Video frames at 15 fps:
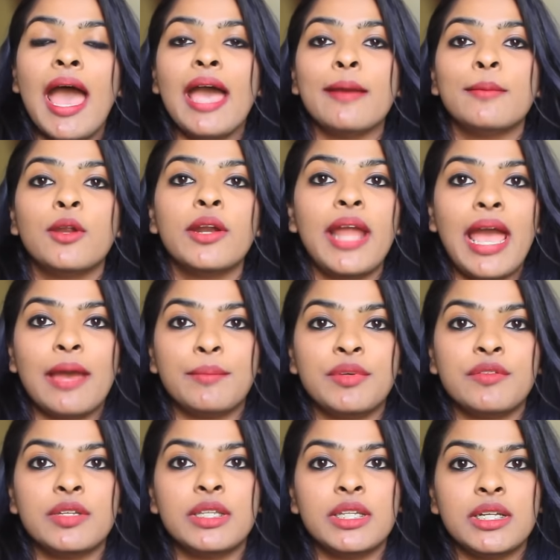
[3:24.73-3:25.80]
I'm not
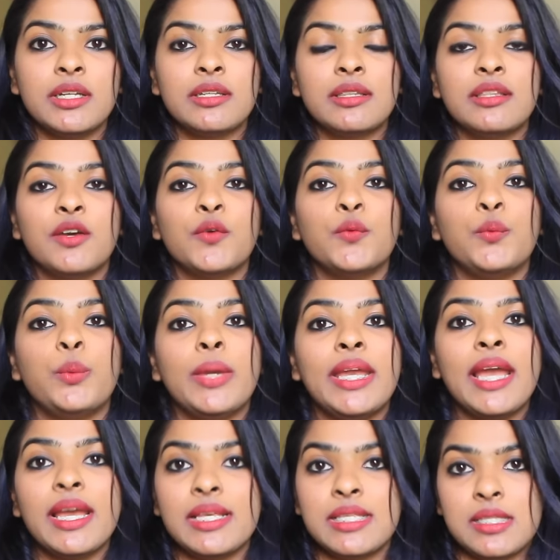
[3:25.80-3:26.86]
happy with it, the
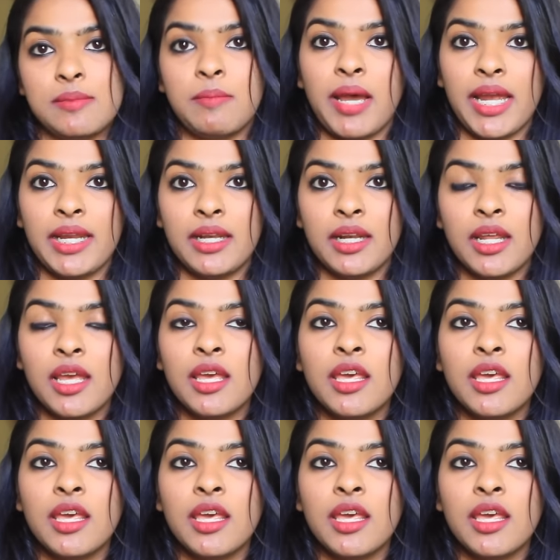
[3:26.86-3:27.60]
way I smile,